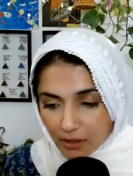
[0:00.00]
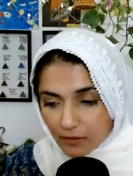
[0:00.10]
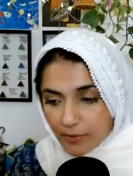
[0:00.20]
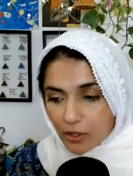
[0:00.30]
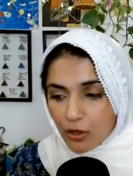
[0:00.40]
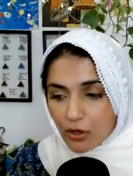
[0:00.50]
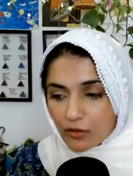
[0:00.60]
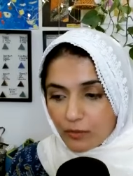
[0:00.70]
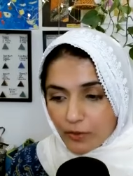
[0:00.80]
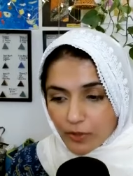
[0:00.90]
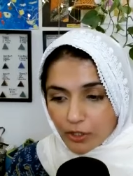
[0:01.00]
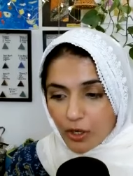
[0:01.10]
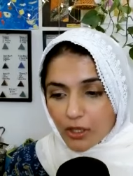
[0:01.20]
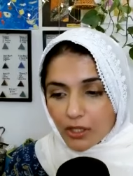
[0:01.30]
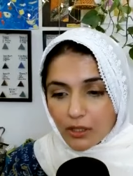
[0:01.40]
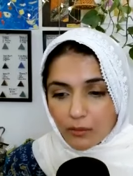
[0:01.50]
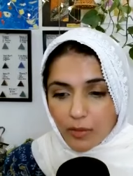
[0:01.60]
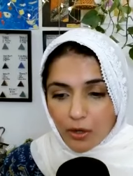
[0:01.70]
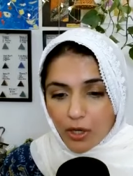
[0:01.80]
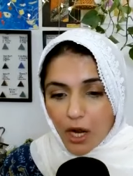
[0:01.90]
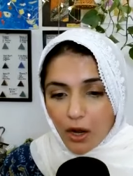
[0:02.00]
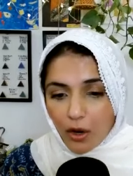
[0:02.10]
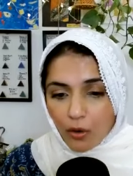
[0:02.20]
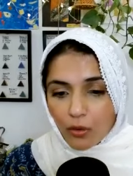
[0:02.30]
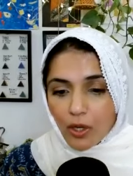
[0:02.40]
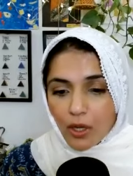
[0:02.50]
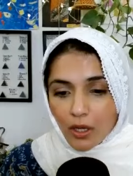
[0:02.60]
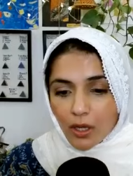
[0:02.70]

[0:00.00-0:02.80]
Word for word: Is because we were talking about how